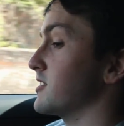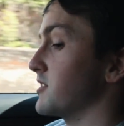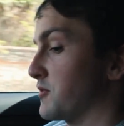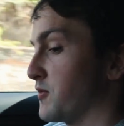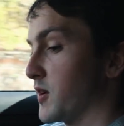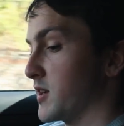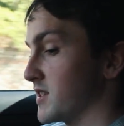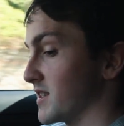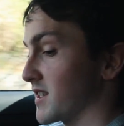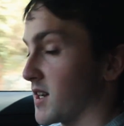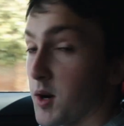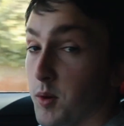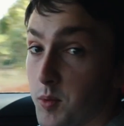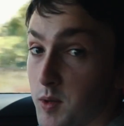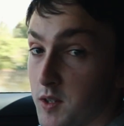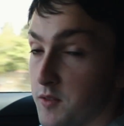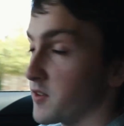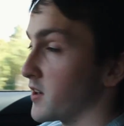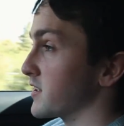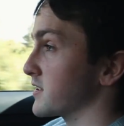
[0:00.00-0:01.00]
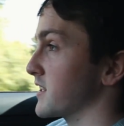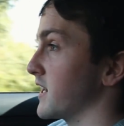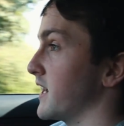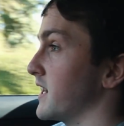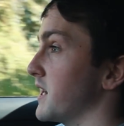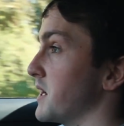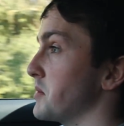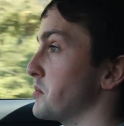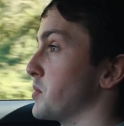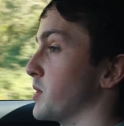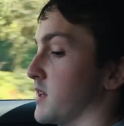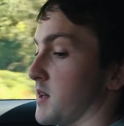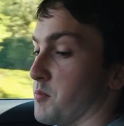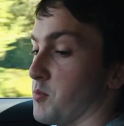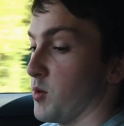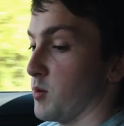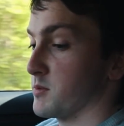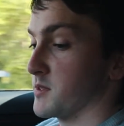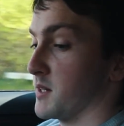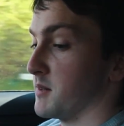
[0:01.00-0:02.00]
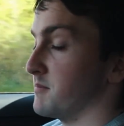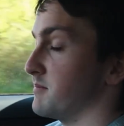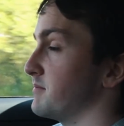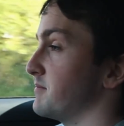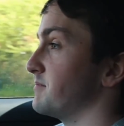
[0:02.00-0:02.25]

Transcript: It's freezing cold when you first get in it, but then warms up.